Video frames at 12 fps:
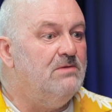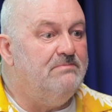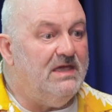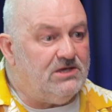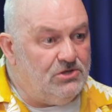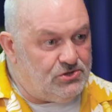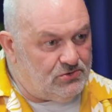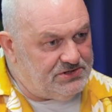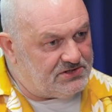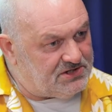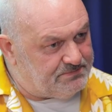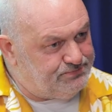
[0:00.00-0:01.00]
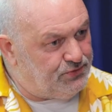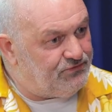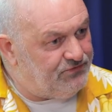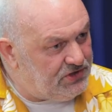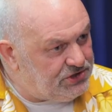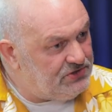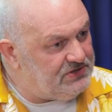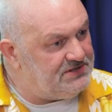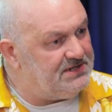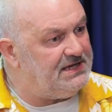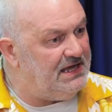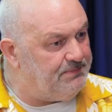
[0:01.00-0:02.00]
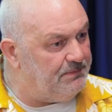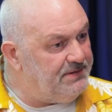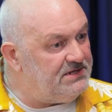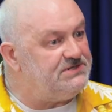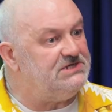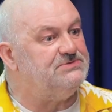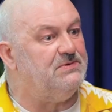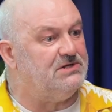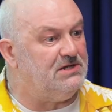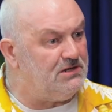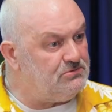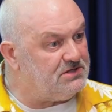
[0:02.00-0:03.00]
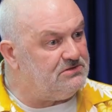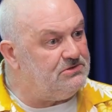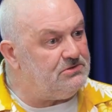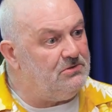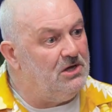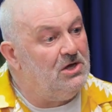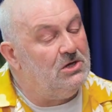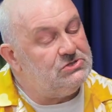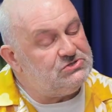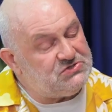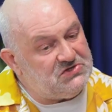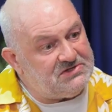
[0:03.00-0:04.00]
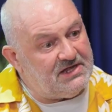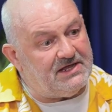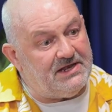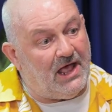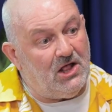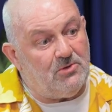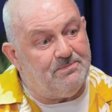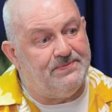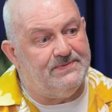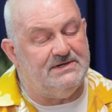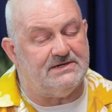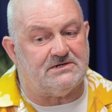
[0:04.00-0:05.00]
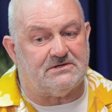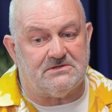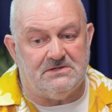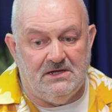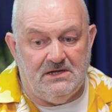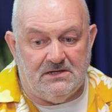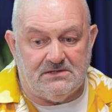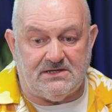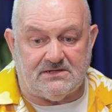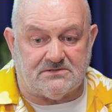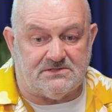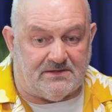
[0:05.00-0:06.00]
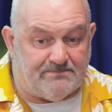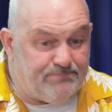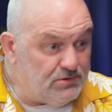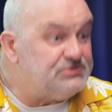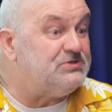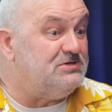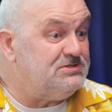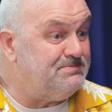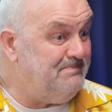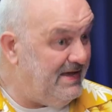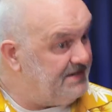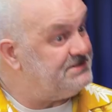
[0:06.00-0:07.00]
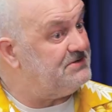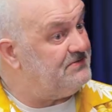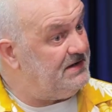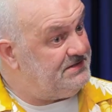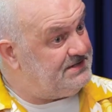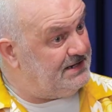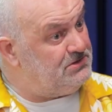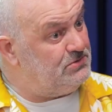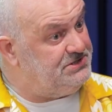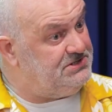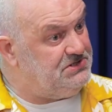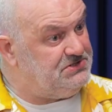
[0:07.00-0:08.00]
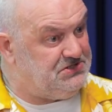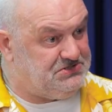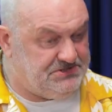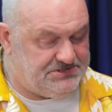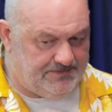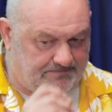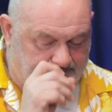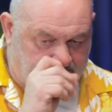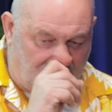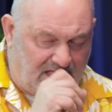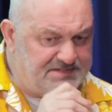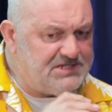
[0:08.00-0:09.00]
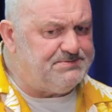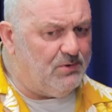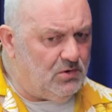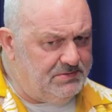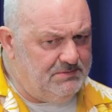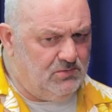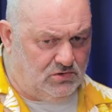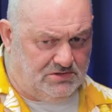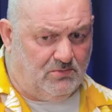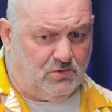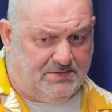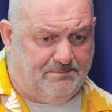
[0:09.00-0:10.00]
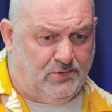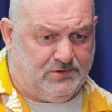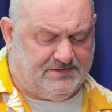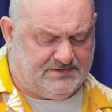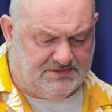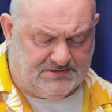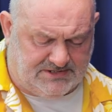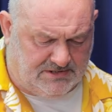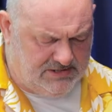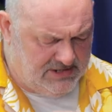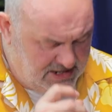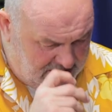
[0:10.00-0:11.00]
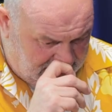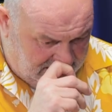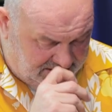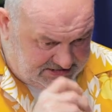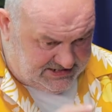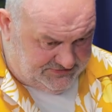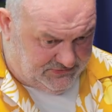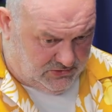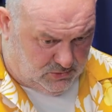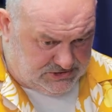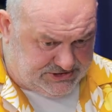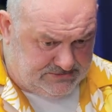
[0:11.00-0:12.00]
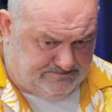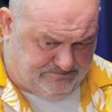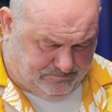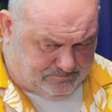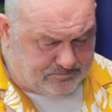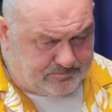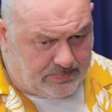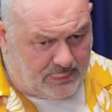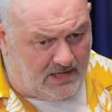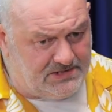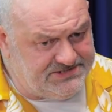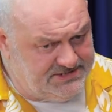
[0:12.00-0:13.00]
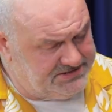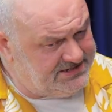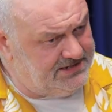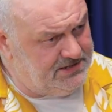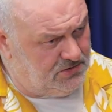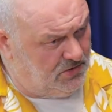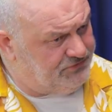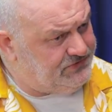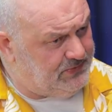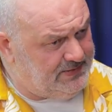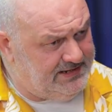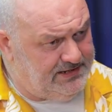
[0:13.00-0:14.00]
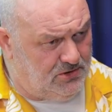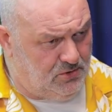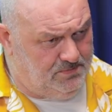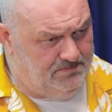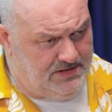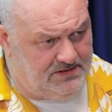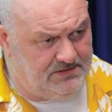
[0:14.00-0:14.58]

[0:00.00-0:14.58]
making sure that they're proficient in the capabilities of what cloud can do, such that they can help their bosses make the right technology decisions. And that's becoming more and more important. There's a Jeff Lawson, the CEO of Twilio,